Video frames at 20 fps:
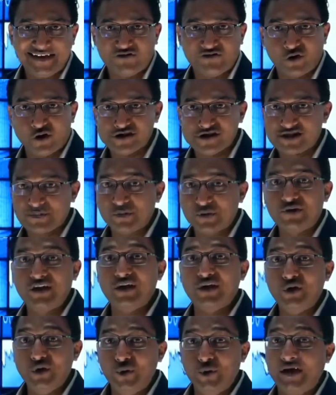They focused upon
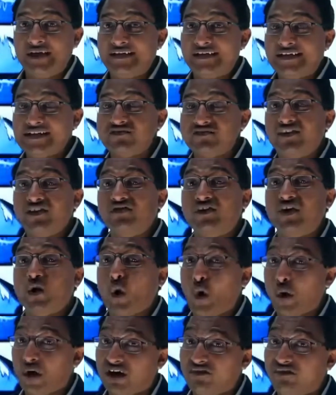the new areas which were
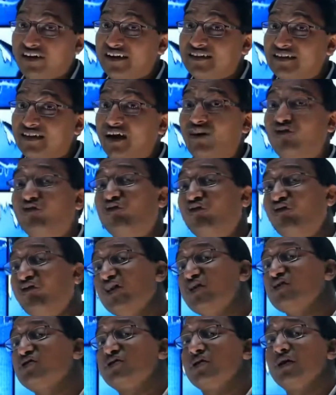not covered in the
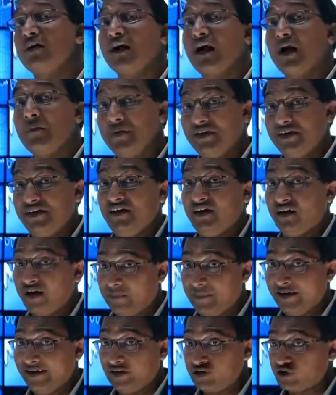first committee
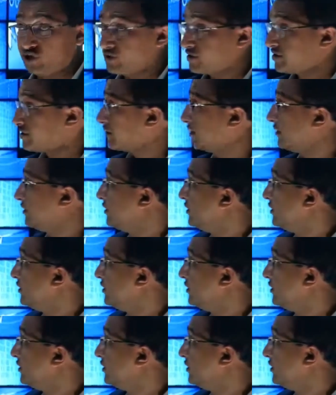recommendations.